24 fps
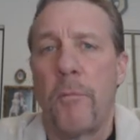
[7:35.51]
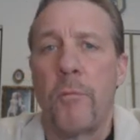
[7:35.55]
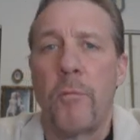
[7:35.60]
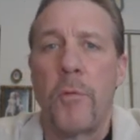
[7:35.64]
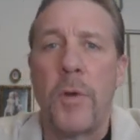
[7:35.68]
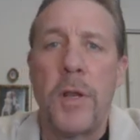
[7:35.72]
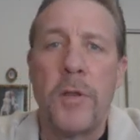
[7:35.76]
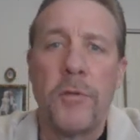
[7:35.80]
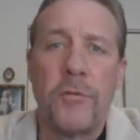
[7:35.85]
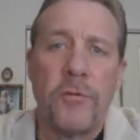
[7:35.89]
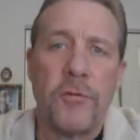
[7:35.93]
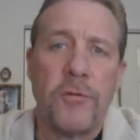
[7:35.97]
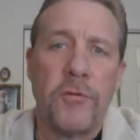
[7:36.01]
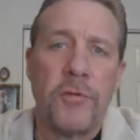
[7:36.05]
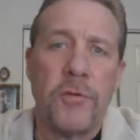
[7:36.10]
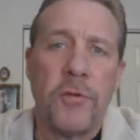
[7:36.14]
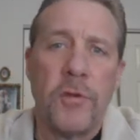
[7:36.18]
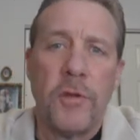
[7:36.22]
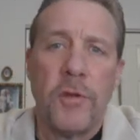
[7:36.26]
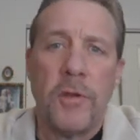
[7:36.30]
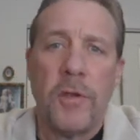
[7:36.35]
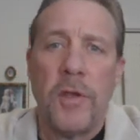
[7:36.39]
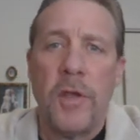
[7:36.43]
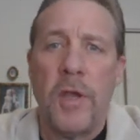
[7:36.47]

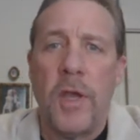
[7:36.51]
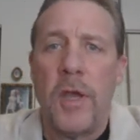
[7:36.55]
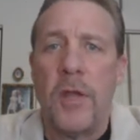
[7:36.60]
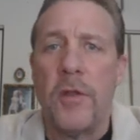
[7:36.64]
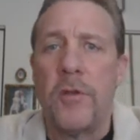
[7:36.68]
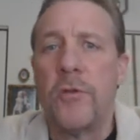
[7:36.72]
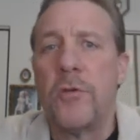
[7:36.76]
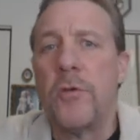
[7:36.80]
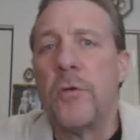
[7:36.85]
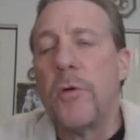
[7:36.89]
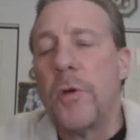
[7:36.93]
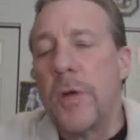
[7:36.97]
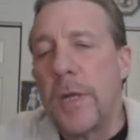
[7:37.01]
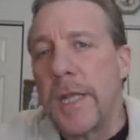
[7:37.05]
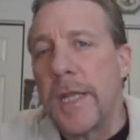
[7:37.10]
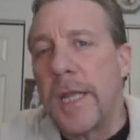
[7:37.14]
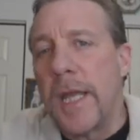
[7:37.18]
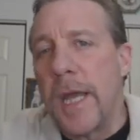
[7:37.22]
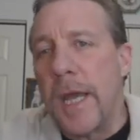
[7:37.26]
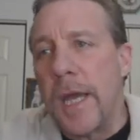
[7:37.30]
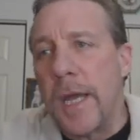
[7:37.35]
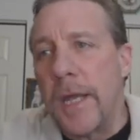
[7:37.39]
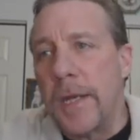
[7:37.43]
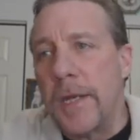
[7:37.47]
rinse and do it
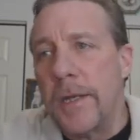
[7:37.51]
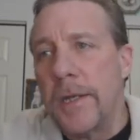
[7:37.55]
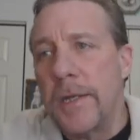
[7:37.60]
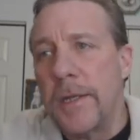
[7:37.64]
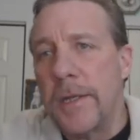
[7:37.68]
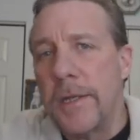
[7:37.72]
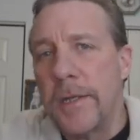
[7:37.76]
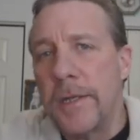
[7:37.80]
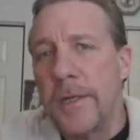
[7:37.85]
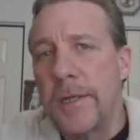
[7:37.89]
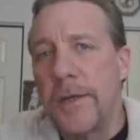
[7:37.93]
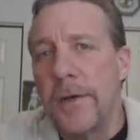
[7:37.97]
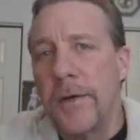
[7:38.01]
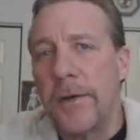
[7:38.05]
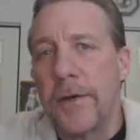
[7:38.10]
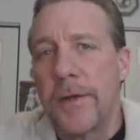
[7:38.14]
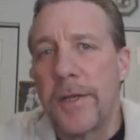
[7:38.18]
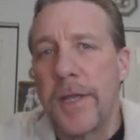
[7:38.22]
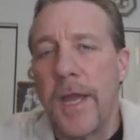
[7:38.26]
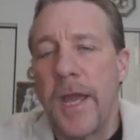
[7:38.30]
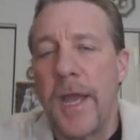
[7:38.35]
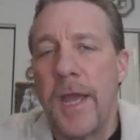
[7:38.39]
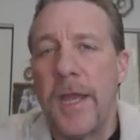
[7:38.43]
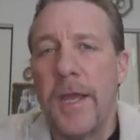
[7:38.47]
again.
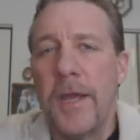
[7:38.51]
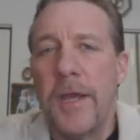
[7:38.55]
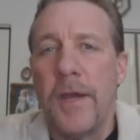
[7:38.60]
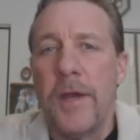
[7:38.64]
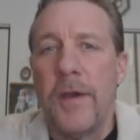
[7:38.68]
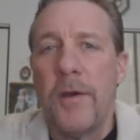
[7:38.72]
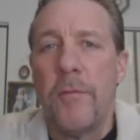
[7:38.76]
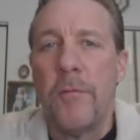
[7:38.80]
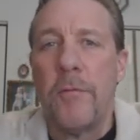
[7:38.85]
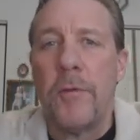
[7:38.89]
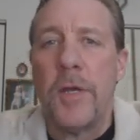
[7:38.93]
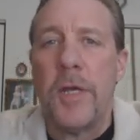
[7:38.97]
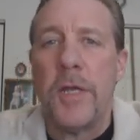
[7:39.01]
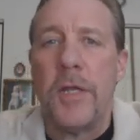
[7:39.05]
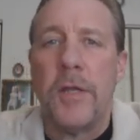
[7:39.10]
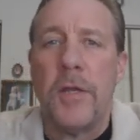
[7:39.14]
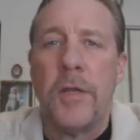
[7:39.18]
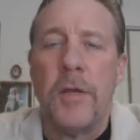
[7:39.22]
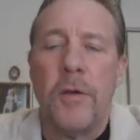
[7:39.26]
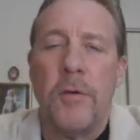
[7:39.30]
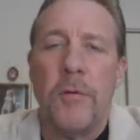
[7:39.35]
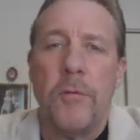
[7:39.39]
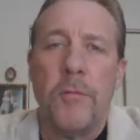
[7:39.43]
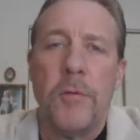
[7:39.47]
Okay,
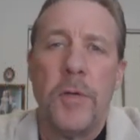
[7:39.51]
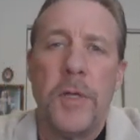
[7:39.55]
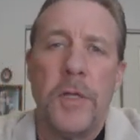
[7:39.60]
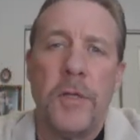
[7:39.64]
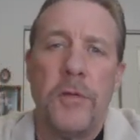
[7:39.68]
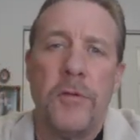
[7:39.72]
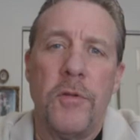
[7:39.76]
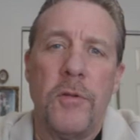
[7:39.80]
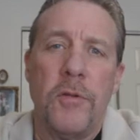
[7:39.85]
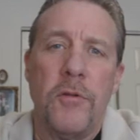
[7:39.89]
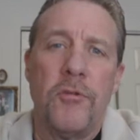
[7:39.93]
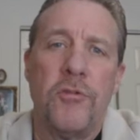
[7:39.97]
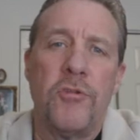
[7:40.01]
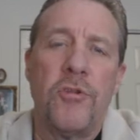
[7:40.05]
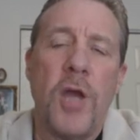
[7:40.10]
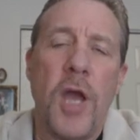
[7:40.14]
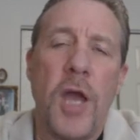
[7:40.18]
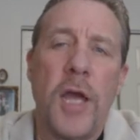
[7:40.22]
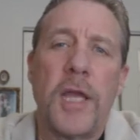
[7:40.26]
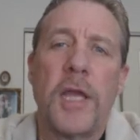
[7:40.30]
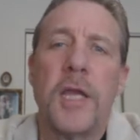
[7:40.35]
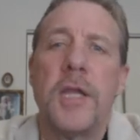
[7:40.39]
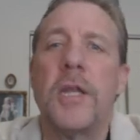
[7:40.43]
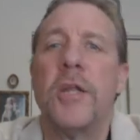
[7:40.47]
we
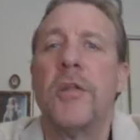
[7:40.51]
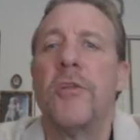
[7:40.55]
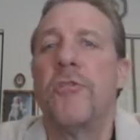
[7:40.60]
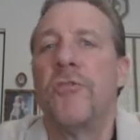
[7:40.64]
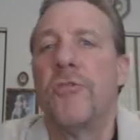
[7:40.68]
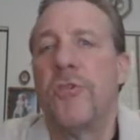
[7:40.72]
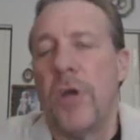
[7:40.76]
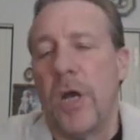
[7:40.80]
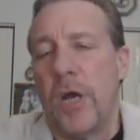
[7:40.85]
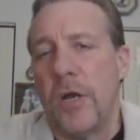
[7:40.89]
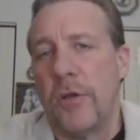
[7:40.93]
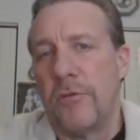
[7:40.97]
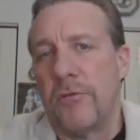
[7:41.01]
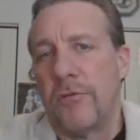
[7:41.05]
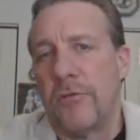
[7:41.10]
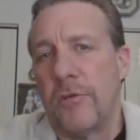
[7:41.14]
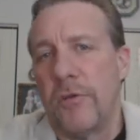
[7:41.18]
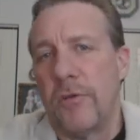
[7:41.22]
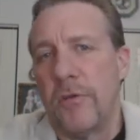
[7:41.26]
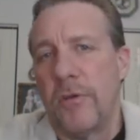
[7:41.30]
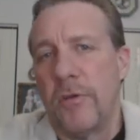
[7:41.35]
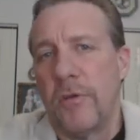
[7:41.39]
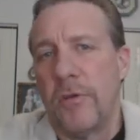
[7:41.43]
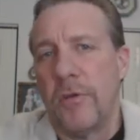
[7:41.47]
check and
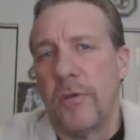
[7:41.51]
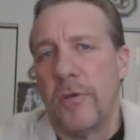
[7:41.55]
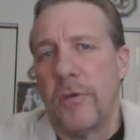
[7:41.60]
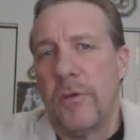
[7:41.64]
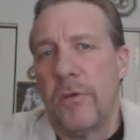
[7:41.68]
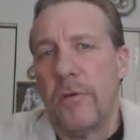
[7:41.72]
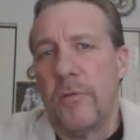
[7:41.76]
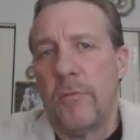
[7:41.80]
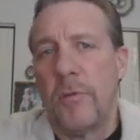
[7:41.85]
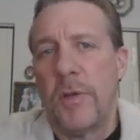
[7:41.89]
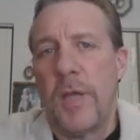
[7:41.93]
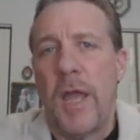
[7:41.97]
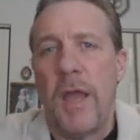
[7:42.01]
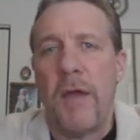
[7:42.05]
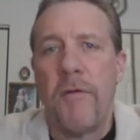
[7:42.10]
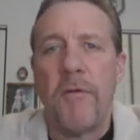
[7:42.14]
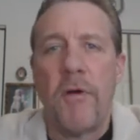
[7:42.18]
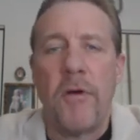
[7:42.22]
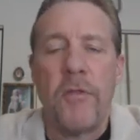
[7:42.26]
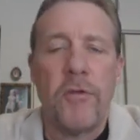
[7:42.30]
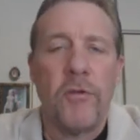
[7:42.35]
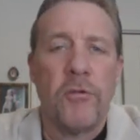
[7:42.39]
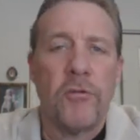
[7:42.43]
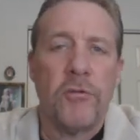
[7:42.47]
adjust. We
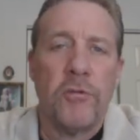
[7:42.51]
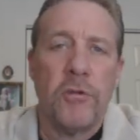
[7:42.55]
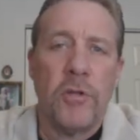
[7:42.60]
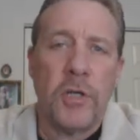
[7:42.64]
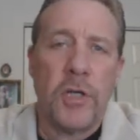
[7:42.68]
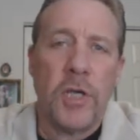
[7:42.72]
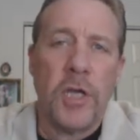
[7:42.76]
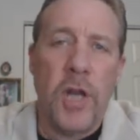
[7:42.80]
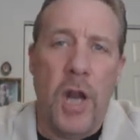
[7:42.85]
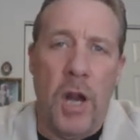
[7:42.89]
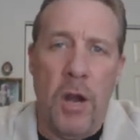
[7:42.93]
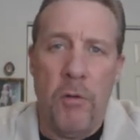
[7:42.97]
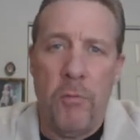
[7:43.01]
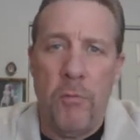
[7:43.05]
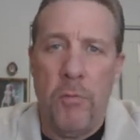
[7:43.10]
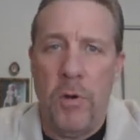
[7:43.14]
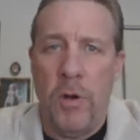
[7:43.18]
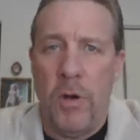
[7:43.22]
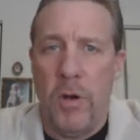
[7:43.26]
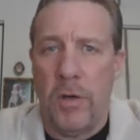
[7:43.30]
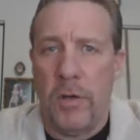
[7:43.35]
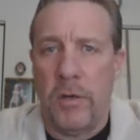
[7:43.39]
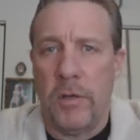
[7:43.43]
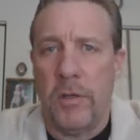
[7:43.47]
have others look at our
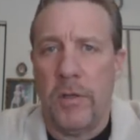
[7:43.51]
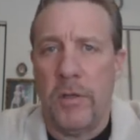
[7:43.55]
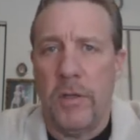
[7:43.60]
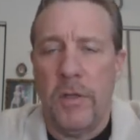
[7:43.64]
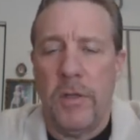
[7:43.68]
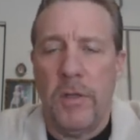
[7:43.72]
work.